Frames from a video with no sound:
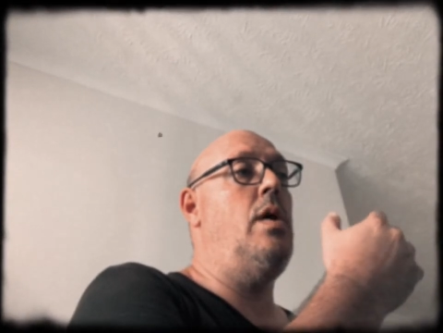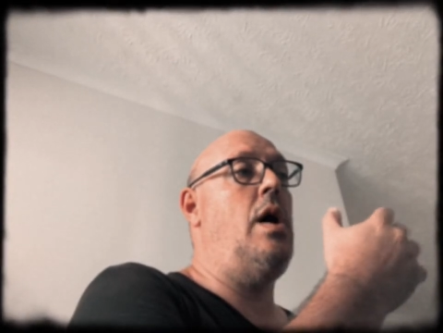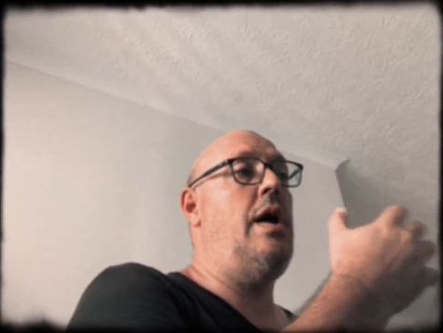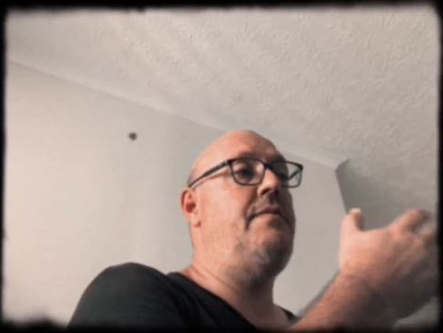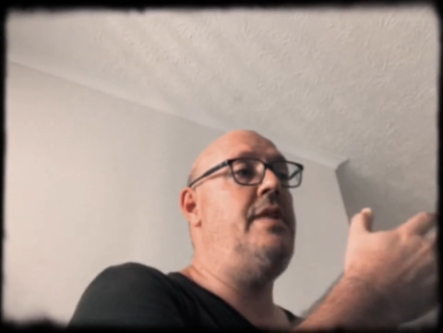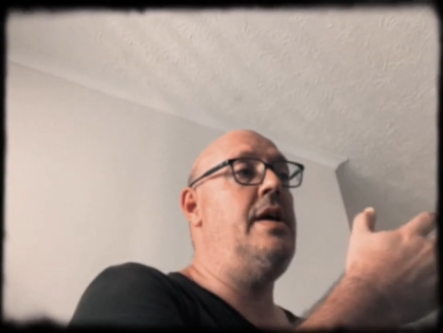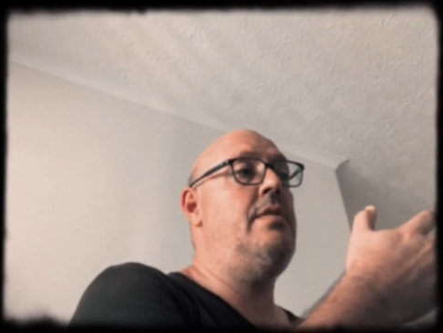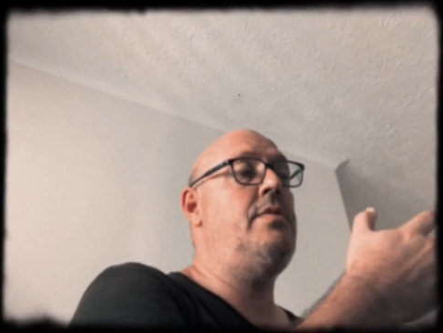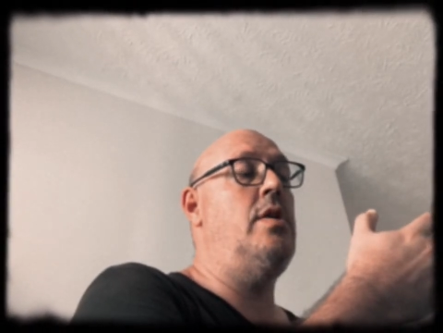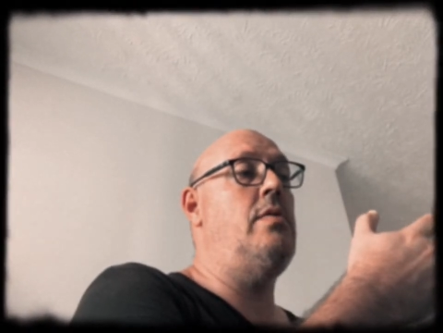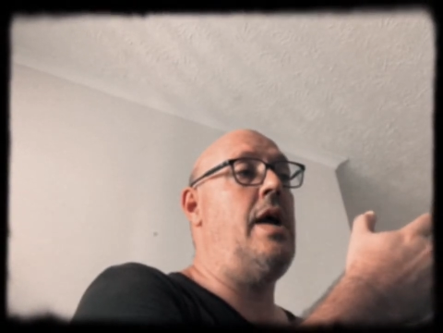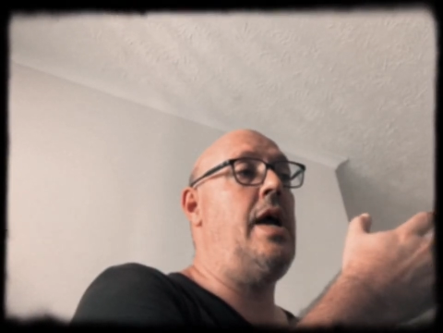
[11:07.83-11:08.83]
I now
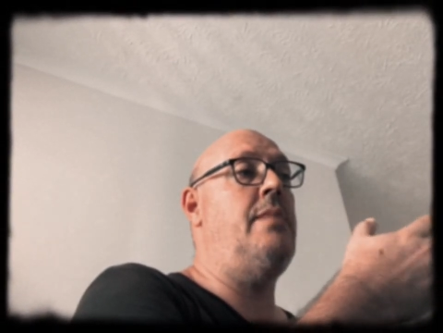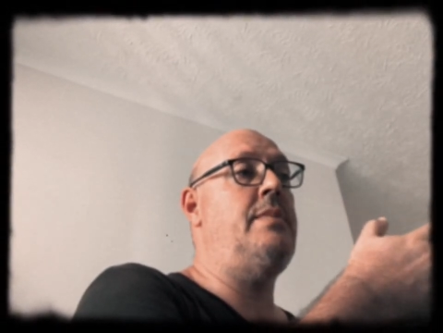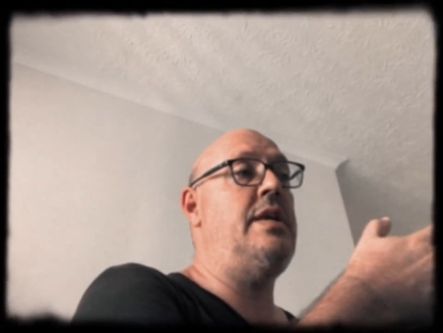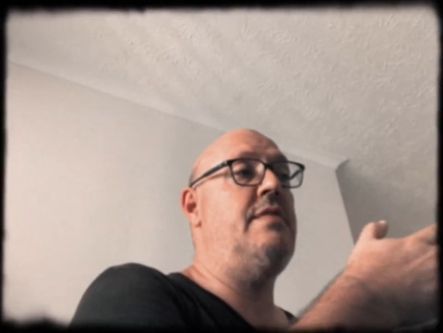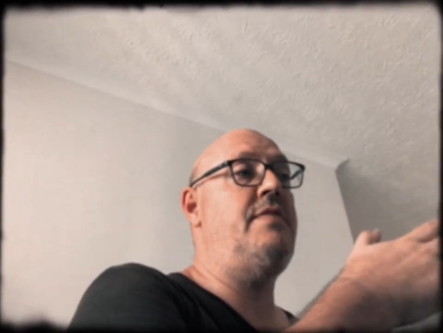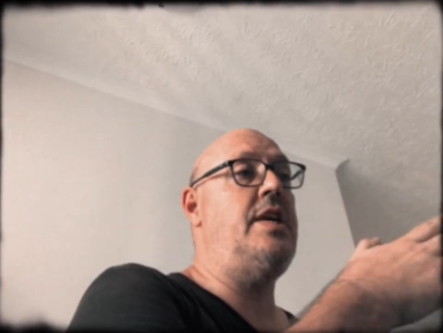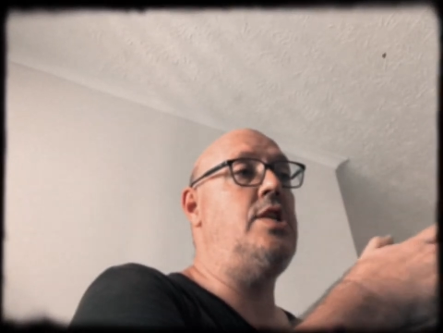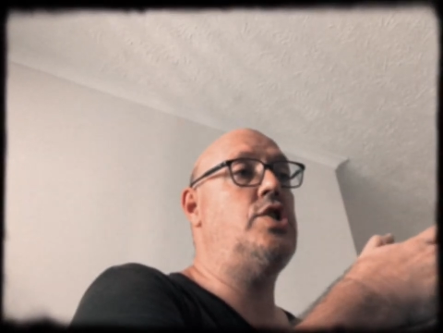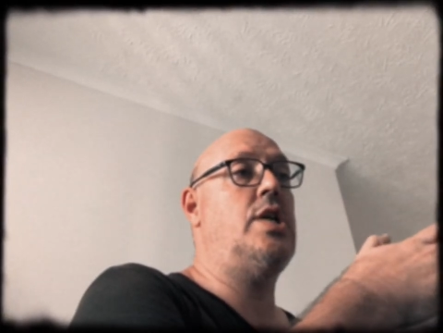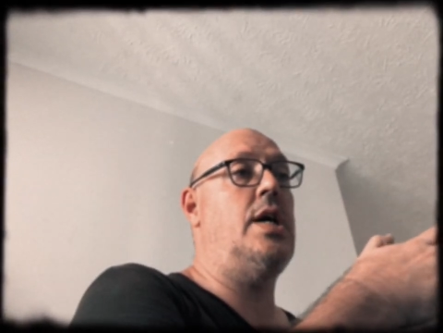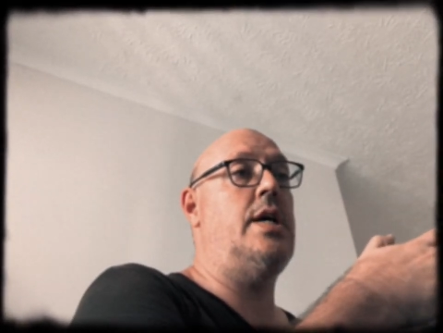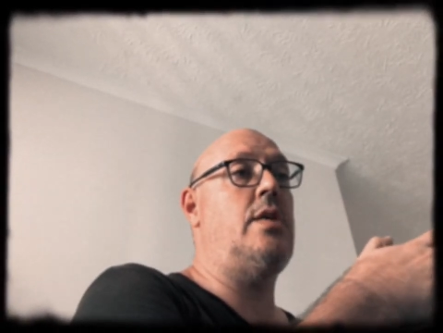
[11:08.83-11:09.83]
know how many of
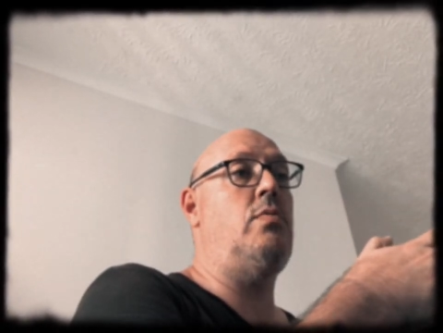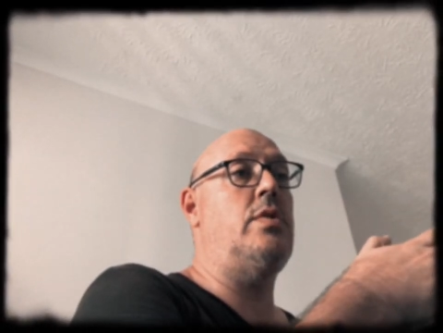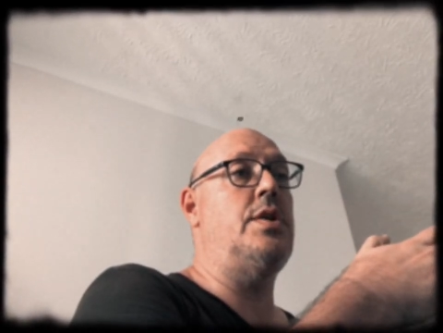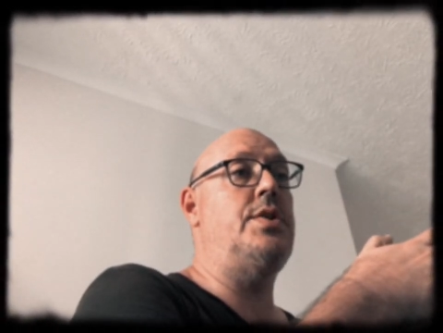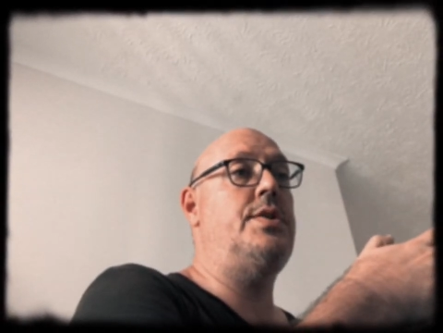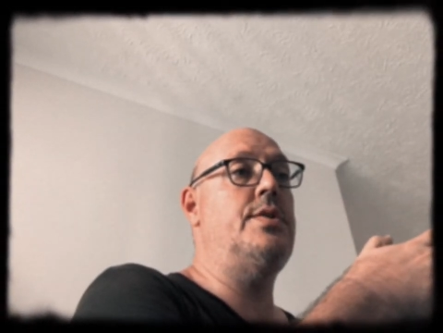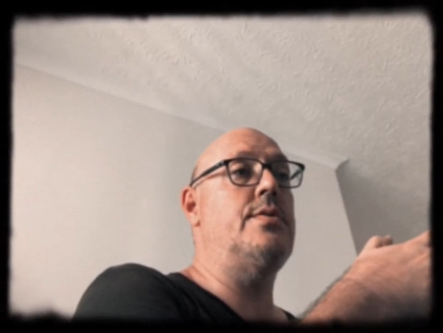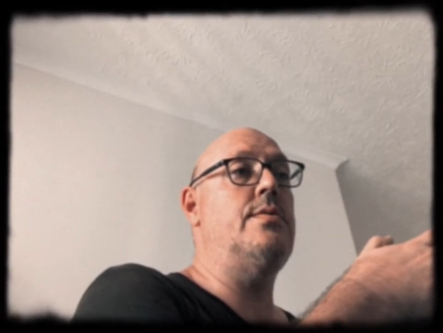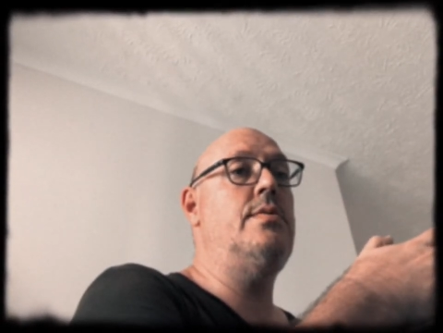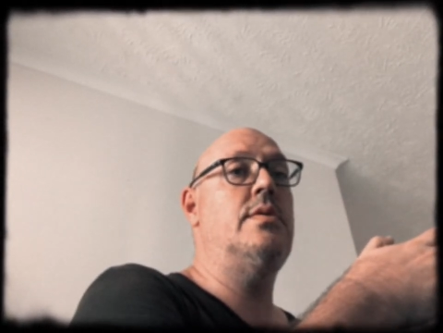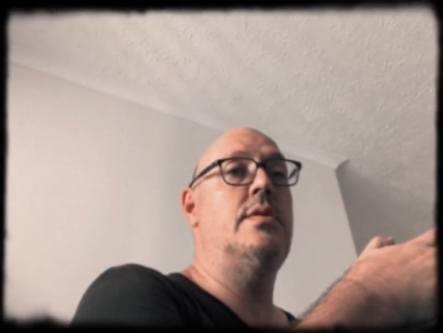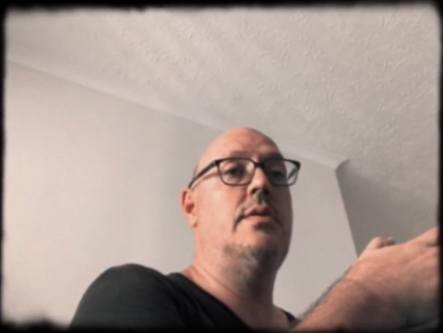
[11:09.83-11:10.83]
each card I want to do.